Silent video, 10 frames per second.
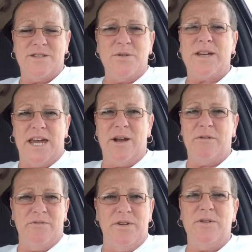it's okay to
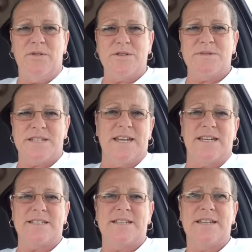review those
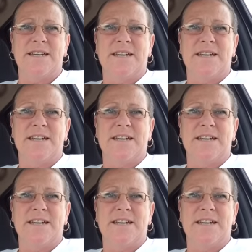mistakes.